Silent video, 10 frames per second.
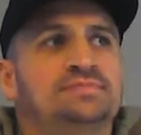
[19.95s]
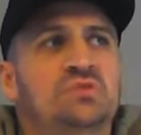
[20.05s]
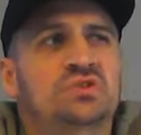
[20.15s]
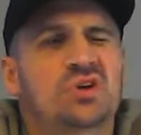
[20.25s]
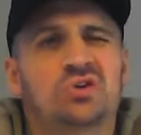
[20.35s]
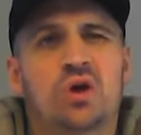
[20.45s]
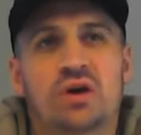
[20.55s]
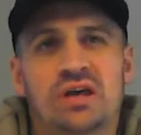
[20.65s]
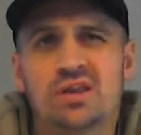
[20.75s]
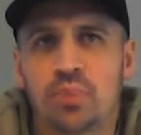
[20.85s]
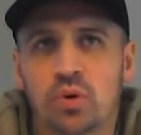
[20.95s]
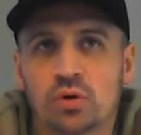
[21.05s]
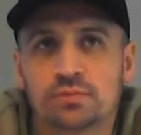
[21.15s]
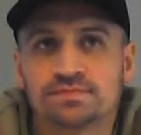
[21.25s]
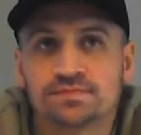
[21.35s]
the
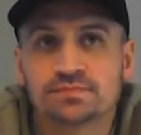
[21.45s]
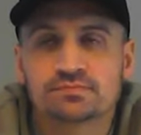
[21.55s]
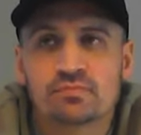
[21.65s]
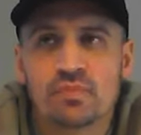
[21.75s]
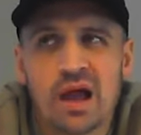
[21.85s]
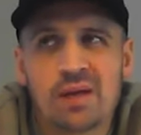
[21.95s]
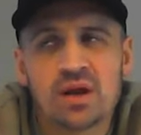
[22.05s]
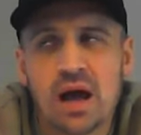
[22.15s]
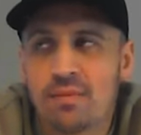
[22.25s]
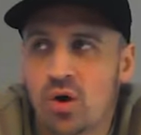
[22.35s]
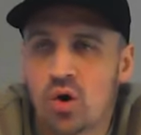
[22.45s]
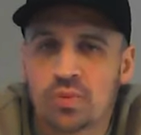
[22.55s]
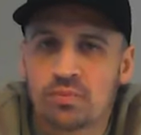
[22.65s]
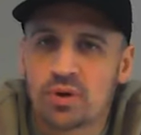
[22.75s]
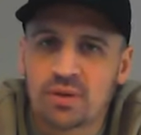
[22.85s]
pool, I mean, I'm an
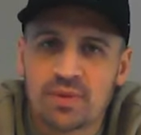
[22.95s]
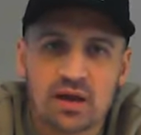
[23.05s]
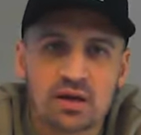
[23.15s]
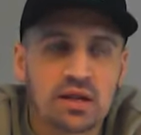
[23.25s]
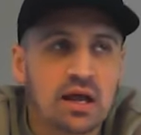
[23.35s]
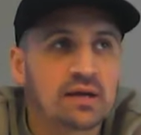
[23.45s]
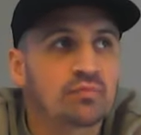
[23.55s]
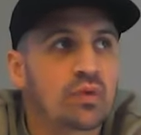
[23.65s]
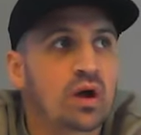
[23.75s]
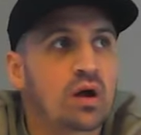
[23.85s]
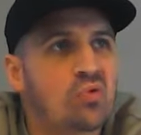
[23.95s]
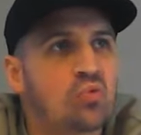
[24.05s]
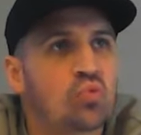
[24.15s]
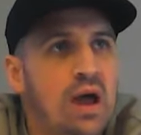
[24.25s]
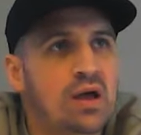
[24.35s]
open book, I'm not going to lie.
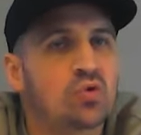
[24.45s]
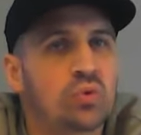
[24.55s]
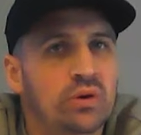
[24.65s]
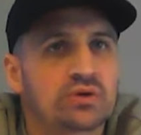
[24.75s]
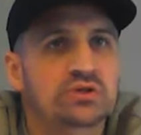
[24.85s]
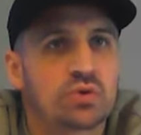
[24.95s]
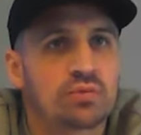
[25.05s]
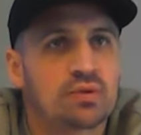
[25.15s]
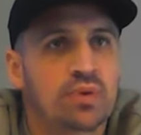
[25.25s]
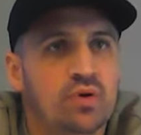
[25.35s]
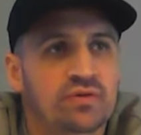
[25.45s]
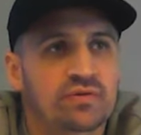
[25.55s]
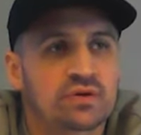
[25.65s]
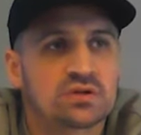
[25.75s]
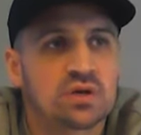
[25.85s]
Well, while we were swimming, both
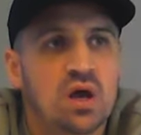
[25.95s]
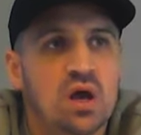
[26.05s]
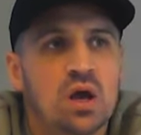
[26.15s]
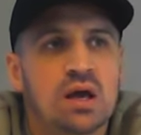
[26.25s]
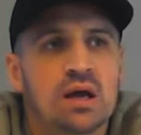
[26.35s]
of us,